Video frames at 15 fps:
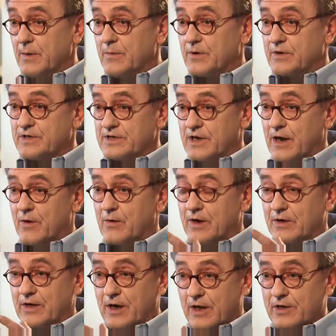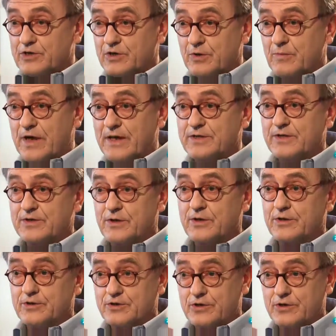because now a culture makes a certain